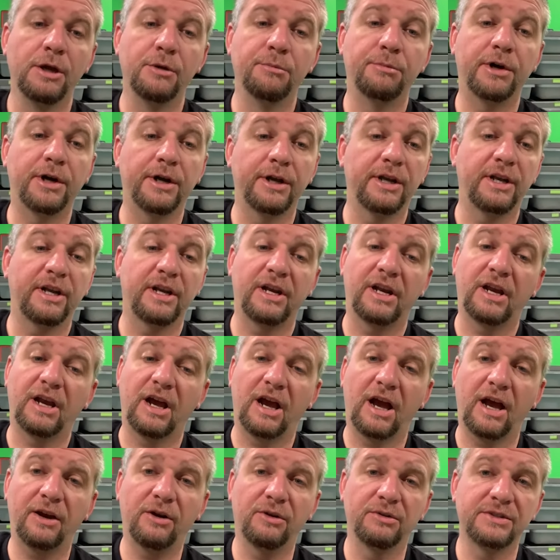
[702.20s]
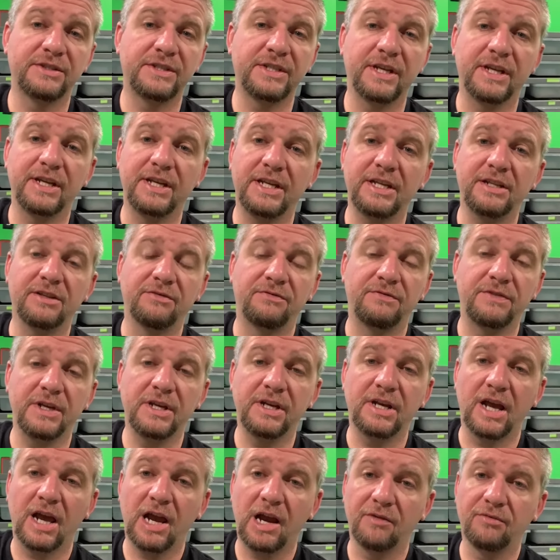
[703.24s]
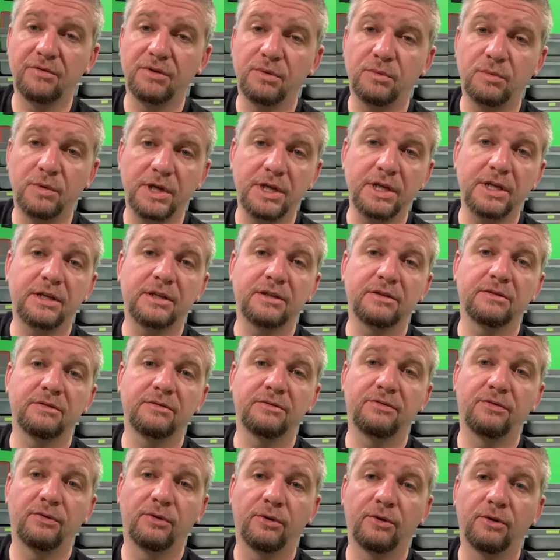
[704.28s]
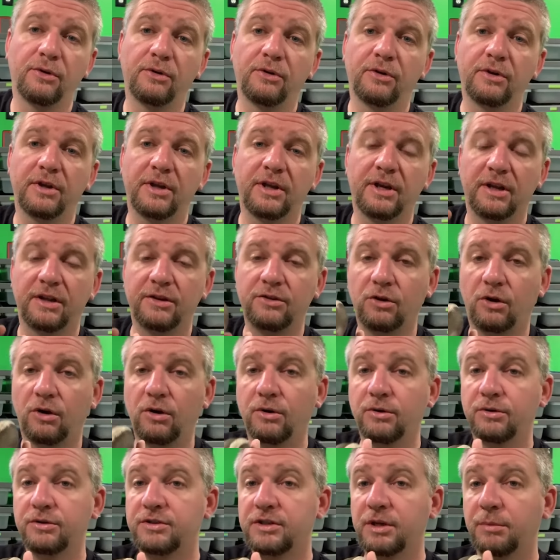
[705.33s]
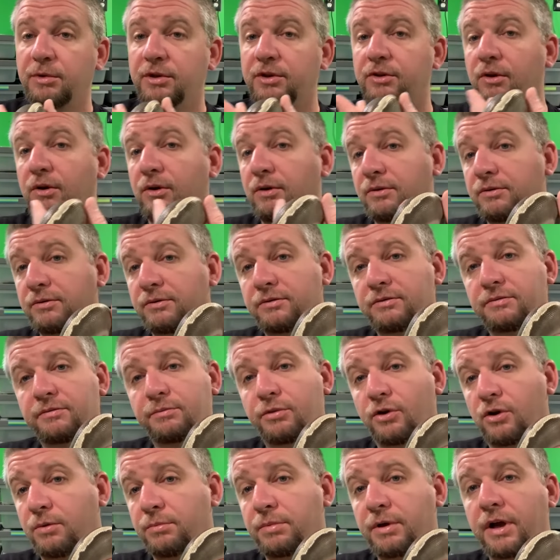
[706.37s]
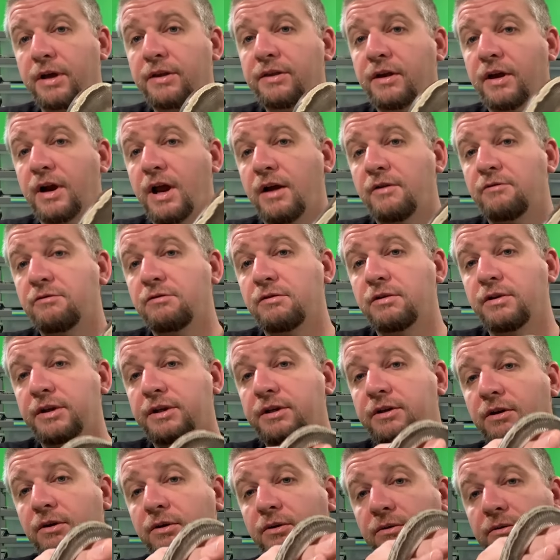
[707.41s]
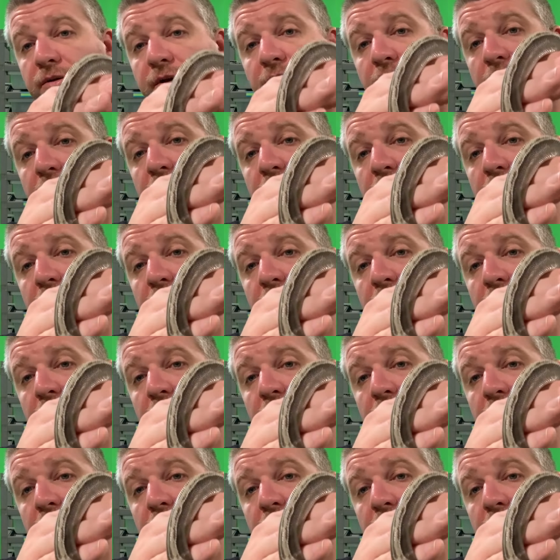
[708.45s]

But I don't see a need to feed every week for an adult or sub-adult ball python. I really don't.